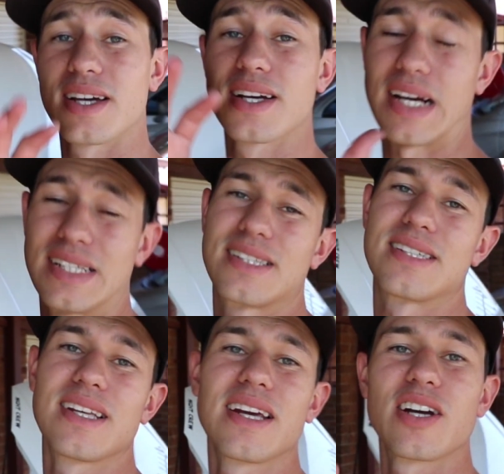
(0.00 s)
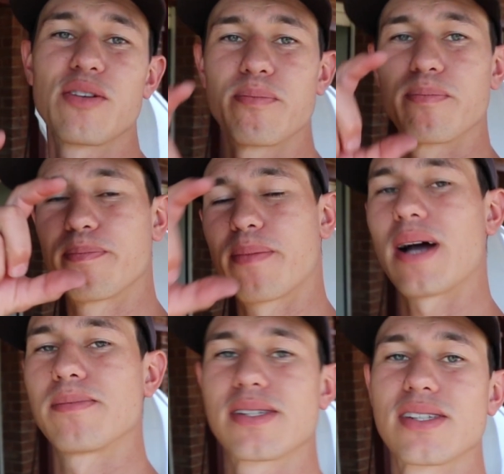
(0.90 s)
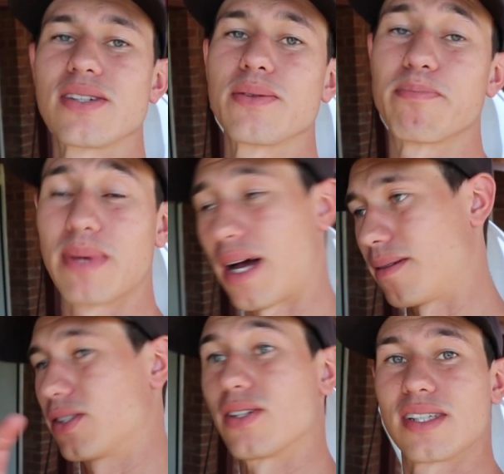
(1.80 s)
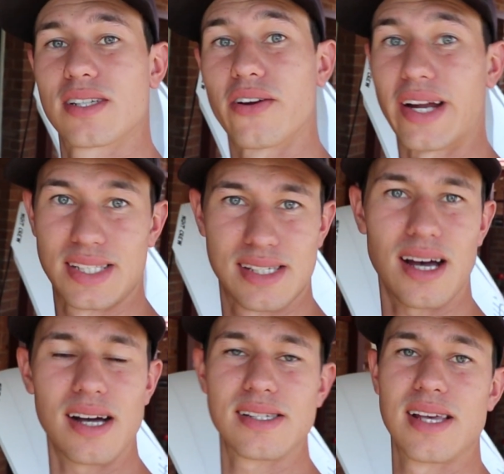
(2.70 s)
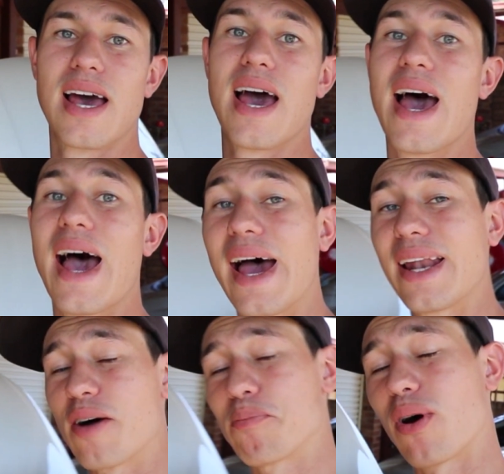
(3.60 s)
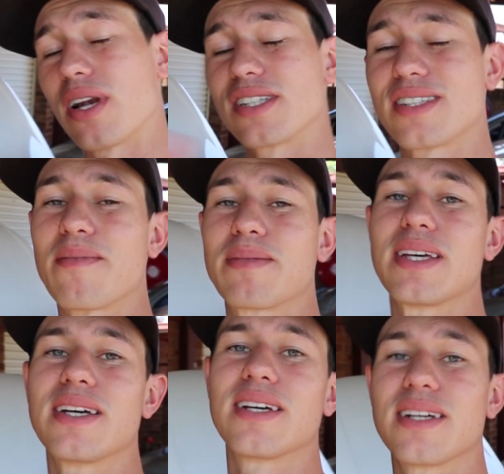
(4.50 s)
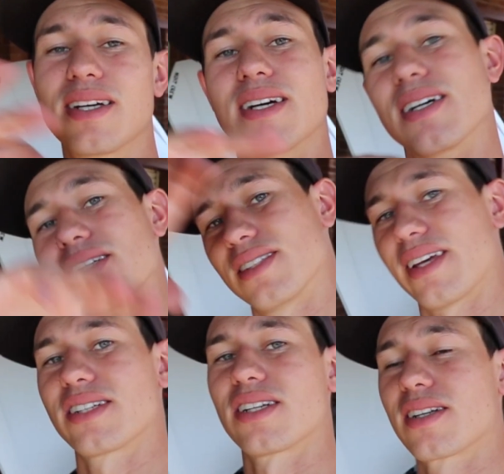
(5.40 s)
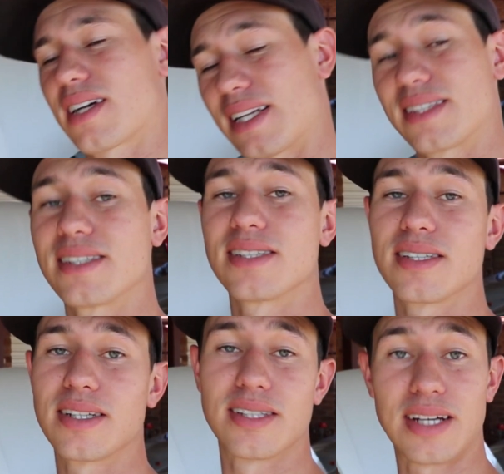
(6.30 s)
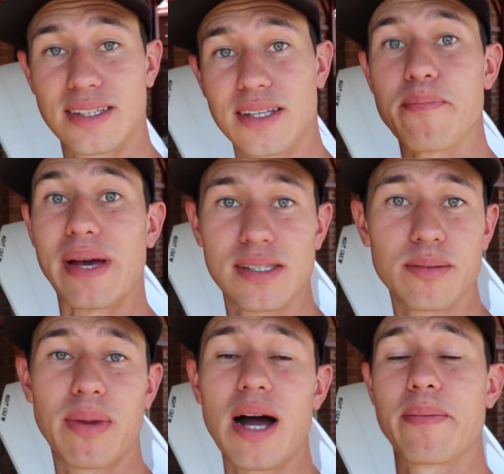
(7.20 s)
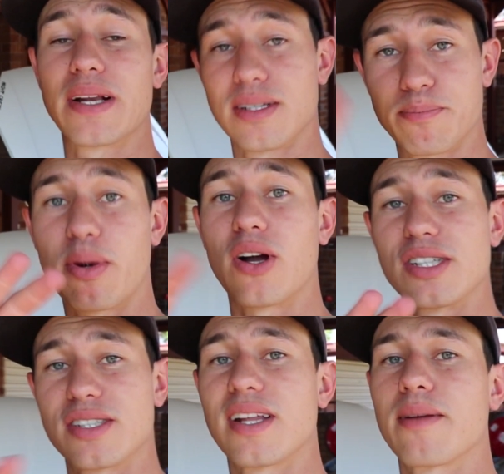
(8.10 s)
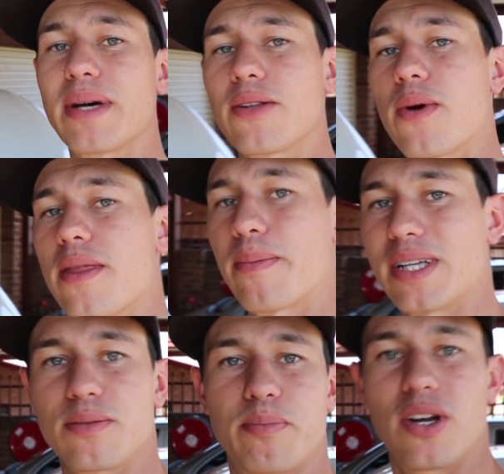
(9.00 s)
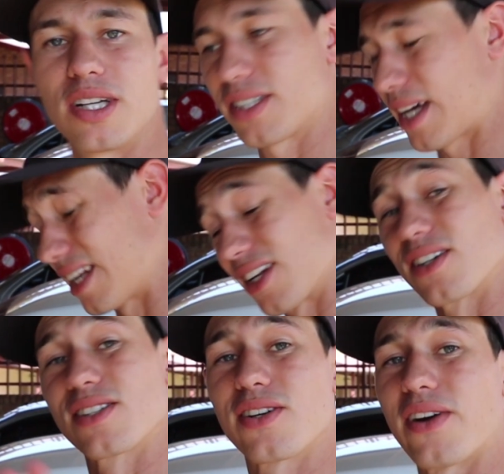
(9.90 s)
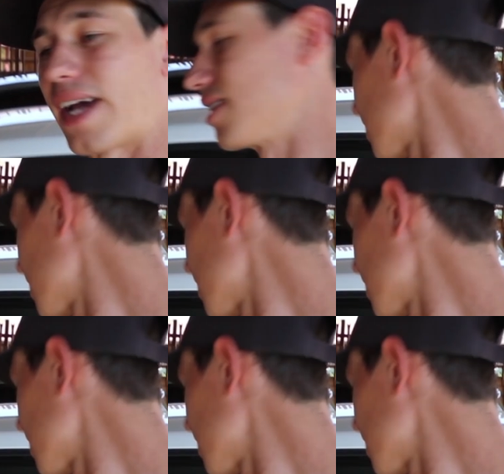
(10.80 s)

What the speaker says: Cut the silicone pipes to its correct size, and I polished up the section, cut the metal pipe and polished it a bit with metal polish, and it looks great.